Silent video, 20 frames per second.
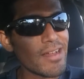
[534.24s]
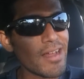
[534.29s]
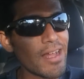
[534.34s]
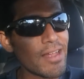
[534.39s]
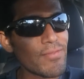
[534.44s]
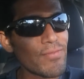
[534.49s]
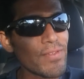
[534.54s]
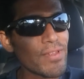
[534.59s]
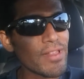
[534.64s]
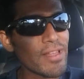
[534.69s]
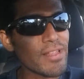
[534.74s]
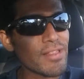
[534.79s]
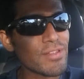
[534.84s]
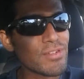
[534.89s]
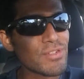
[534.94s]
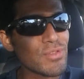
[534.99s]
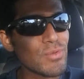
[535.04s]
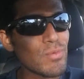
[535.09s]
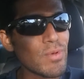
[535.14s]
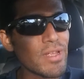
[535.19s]
I feel like
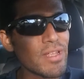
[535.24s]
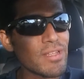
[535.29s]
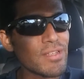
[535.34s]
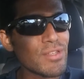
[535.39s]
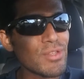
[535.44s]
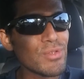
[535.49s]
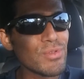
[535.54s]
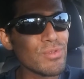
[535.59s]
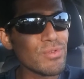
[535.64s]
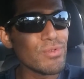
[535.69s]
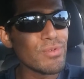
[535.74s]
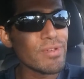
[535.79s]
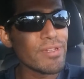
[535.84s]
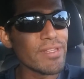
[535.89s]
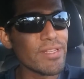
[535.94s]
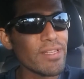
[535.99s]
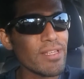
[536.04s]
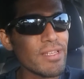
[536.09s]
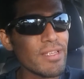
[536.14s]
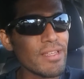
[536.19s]
there's a way to do
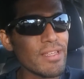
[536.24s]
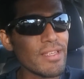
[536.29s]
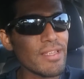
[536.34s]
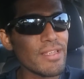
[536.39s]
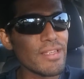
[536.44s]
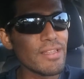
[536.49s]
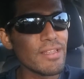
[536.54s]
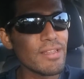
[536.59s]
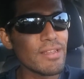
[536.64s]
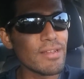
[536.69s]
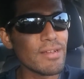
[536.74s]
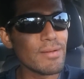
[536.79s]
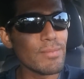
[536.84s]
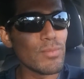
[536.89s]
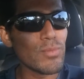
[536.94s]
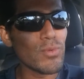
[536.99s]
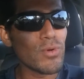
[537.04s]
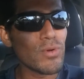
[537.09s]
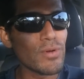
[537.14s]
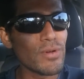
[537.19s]
it in a
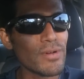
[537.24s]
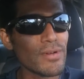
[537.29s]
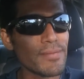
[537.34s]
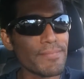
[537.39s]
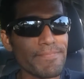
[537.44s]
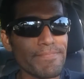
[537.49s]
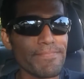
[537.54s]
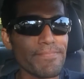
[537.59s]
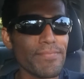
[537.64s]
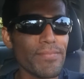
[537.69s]
more